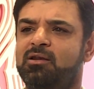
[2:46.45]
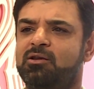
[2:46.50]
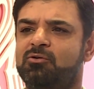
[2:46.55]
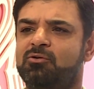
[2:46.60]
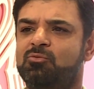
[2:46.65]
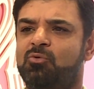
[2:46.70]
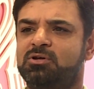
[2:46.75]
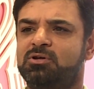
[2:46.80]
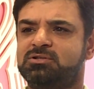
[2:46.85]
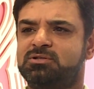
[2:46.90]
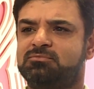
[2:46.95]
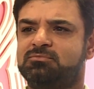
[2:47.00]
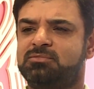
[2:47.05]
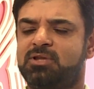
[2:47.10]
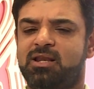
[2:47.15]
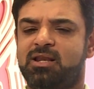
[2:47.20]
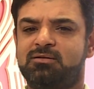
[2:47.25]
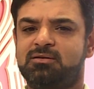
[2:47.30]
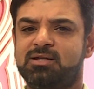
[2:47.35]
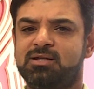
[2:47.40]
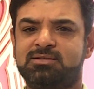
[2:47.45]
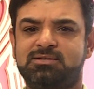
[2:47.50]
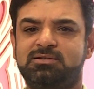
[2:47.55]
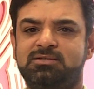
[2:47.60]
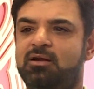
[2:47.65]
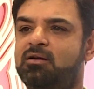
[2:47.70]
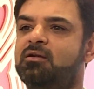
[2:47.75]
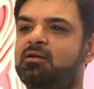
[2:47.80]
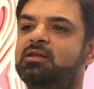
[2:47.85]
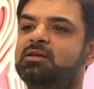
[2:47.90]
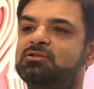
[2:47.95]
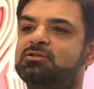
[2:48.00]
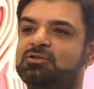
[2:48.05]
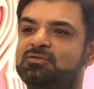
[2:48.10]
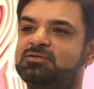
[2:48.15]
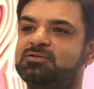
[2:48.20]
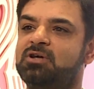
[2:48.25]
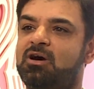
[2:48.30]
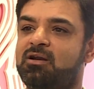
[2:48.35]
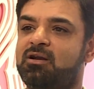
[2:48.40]
It wasn't that it suddenly sort
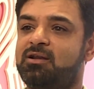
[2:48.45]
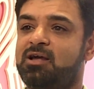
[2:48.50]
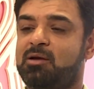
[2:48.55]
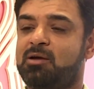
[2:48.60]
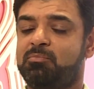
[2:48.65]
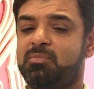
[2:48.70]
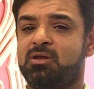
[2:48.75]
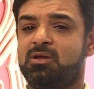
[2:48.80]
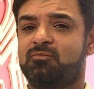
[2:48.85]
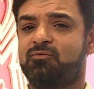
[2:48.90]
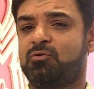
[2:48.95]
of started happening.